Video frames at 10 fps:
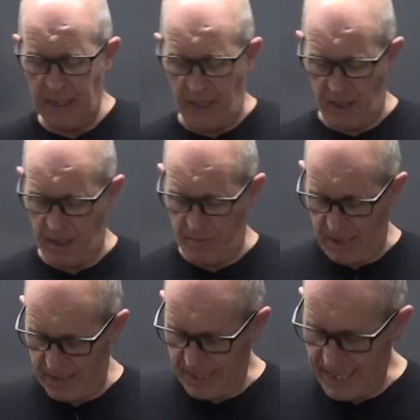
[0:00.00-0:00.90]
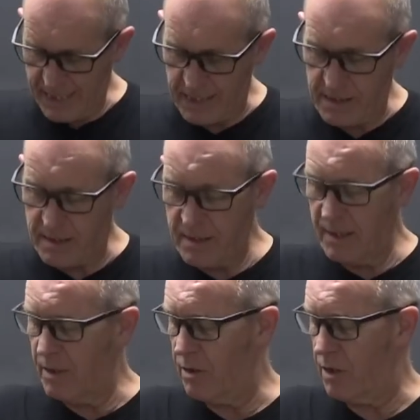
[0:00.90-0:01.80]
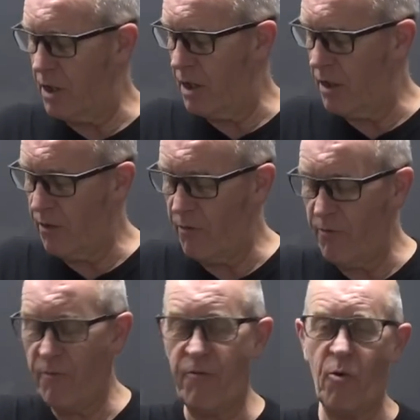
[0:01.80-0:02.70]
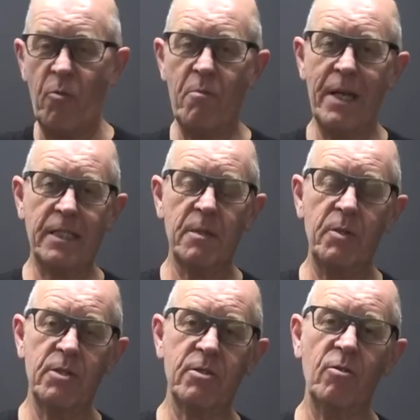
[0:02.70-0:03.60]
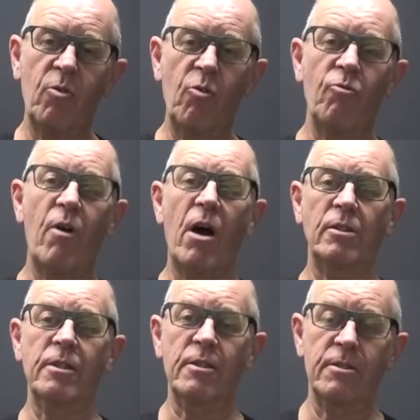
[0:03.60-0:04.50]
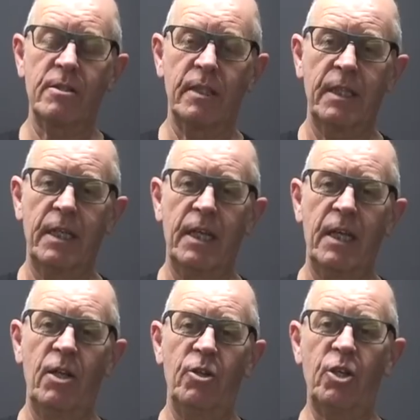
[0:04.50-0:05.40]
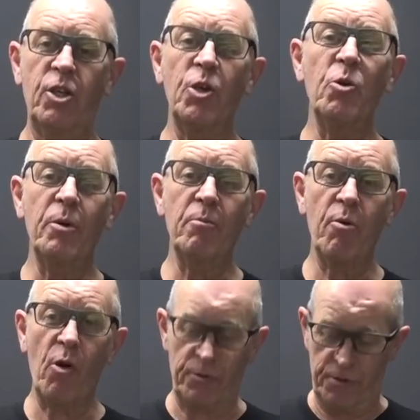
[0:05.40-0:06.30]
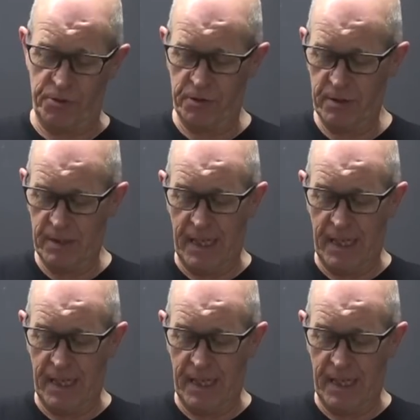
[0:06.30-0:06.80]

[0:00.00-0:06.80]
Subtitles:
and that is the Phormictopus auratus, the Cuban bronze.